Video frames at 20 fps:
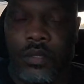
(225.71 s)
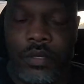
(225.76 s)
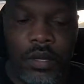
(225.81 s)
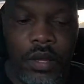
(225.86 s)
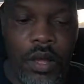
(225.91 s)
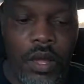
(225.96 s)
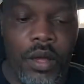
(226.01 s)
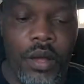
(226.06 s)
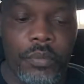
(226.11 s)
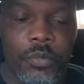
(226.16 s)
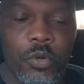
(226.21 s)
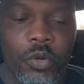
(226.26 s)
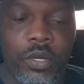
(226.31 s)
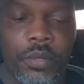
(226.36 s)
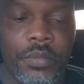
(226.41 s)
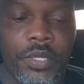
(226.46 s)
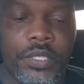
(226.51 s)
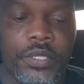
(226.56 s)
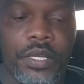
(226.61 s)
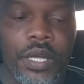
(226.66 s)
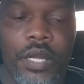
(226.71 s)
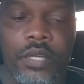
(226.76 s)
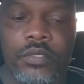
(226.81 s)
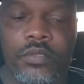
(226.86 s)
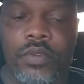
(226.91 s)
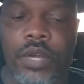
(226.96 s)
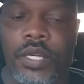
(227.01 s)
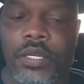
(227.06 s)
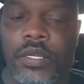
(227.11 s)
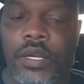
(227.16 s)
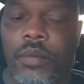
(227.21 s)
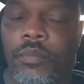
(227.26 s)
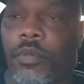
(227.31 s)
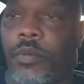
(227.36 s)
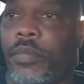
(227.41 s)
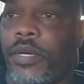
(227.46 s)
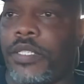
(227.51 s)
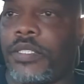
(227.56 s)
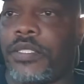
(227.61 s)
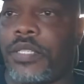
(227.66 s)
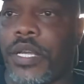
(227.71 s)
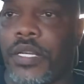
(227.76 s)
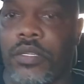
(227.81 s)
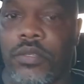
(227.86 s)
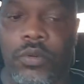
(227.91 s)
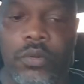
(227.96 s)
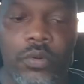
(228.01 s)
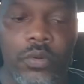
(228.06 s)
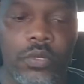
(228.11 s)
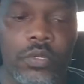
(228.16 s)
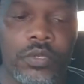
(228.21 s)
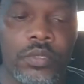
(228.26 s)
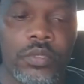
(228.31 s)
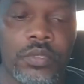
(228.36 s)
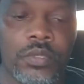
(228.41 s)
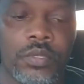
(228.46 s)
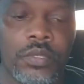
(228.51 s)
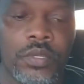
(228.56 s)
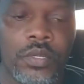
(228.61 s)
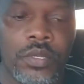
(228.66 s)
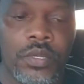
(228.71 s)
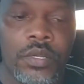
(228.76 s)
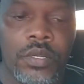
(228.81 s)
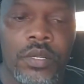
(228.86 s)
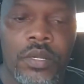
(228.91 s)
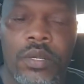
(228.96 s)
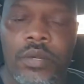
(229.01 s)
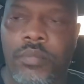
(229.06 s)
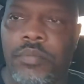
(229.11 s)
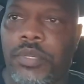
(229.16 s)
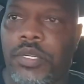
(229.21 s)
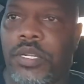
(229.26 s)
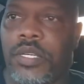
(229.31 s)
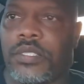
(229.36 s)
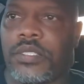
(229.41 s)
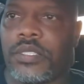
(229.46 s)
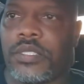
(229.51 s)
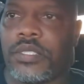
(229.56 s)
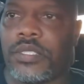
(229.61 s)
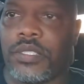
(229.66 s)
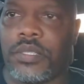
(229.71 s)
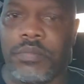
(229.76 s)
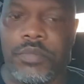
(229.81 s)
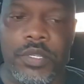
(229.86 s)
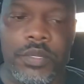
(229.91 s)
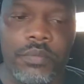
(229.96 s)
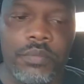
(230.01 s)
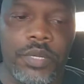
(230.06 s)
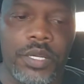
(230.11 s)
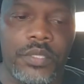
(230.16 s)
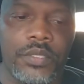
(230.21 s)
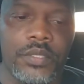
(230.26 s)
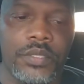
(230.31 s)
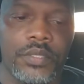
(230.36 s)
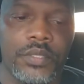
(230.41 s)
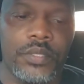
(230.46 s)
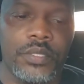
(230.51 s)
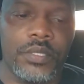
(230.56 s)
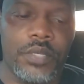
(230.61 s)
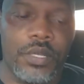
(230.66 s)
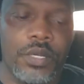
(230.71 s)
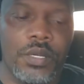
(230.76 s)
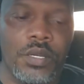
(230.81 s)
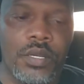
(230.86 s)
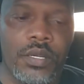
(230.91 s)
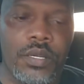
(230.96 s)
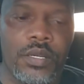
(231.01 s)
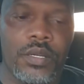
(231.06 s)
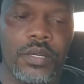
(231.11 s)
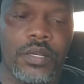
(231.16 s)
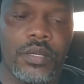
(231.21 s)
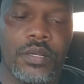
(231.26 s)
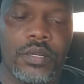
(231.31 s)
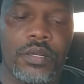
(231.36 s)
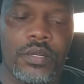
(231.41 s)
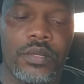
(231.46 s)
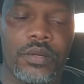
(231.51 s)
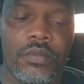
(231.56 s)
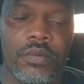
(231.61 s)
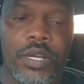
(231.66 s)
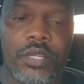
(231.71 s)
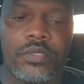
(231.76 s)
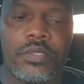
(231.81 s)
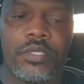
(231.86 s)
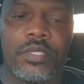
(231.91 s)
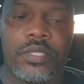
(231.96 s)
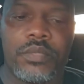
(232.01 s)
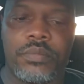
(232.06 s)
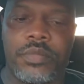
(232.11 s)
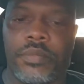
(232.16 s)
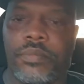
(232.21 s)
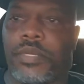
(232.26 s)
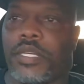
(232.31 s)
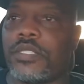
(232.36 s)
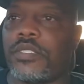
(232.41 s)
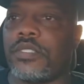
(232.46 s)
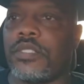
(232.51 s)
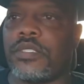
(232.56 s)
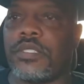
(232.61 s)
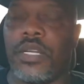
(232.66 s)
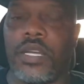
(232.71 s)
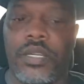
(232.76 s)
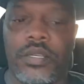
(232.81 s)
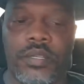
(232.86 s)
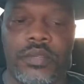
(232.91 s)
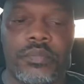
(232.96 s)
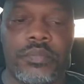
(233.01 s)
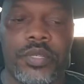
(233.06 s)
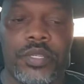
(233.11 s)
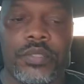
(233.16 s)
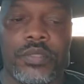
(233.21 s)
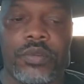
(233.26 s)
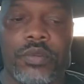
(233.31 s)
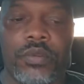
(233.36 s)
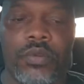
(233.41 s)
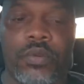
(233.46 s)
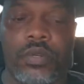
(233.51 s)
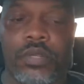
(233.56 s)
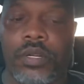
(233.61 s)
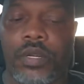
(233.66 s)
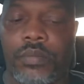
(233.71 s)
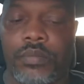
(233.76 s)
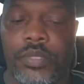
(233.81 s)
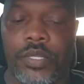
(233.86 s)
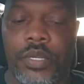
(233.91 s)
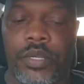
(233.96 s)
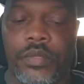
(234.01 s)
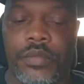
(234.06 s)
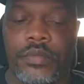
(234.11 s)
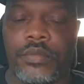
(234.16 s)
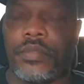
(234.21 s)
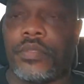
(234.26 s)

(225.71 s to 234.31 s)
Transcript: Alright, I'm going to McDonald's right now. I'm on my second order. But they just sent me a message. Uh, why are you sending me a message? I ain't even picked your order up yet.